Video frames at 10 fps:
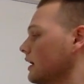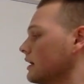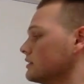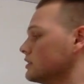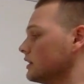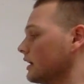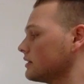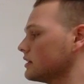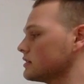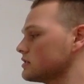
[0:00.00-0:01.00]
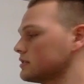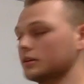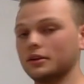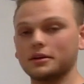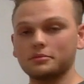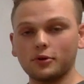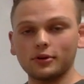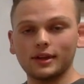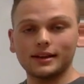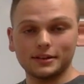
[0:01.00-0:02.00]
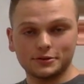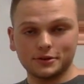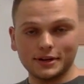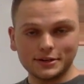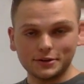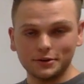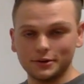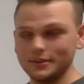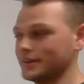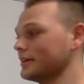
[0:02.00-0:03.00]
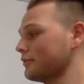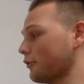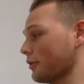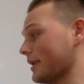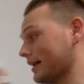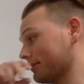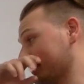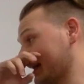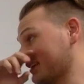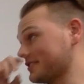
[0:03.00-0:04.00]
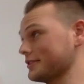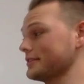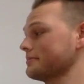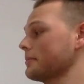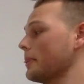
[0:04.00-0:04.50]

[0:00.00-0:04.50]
And to get this to look more like the traditional format of the answer,